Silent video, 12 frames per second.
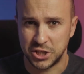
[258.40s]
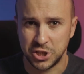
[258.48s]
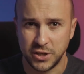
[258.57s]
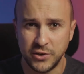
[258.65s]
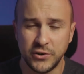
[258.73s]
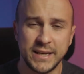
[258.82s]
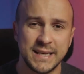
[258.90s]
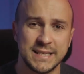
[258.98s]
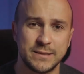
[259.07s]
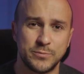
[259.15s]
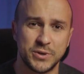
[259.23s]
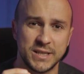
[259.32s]
engineering
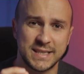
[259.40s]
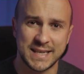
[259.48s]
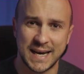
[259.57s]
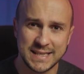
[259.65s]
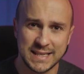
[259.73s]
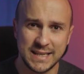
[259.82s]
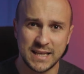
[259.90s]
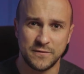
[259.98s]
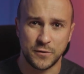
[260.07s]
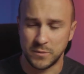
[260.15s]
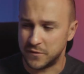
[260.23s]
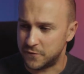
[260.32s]
is precisely that
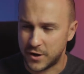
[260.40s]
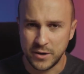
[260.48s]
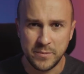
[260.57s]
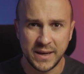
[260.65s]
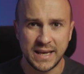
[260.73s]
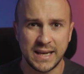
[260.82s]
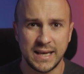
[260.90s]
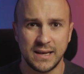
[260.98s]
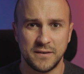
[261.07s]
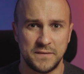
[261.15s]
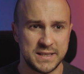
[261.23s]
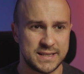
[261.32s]
from the very
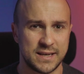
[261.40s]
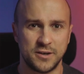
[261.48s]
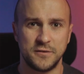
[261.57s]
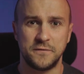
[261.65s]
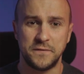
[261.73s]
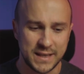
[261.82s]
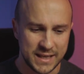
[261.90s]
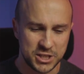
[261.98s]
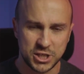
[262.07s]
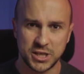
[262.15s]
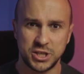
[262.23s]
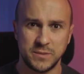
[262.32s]
beginning we start feeding
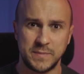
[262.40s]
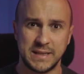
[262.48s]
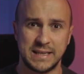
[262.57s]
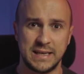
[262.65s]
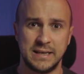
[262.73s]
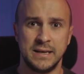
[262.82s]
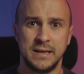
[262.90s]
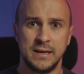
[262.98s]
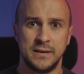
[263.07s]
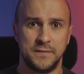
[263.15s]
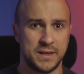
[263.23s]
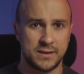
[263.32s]
ChatGPT
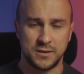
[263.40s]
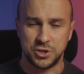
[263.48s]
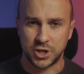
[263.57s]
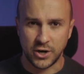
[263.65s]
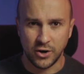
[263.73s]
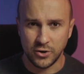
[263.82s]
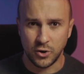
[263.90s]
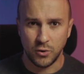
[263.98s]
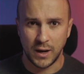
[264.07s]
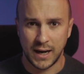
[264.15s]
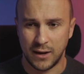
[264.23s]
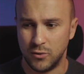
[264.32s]
with general
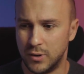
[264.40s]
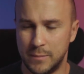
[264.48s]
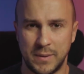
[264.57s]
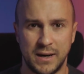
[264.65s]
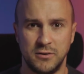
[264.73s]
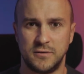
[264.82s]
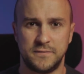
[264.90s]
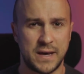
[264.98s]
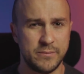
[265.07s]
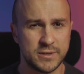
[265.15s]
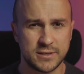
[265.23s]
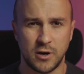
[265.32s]
know-how about
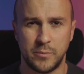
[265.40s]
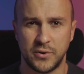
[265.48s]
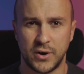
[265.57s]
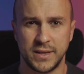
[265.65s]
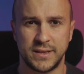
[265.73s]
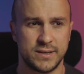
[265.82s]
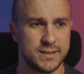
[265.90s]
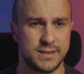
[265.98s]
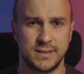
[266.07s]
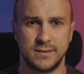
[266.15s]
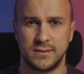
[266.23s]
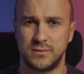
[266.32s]
famous
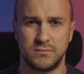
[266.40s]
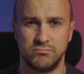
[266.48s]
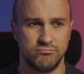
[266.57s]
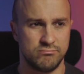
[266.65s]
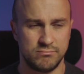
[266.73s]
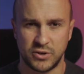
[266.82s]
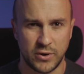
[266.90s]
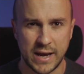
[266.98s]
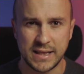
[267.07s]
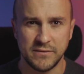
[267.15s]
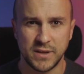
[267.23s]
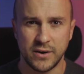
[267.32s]
copywriters,
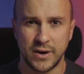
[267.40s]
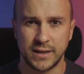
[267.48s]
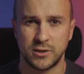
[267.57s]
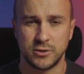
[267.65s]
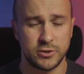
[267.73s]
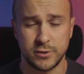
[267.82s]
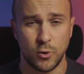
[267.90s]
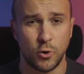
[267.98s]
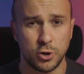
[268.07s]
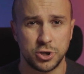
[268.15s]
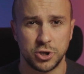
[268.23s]
creative directors, or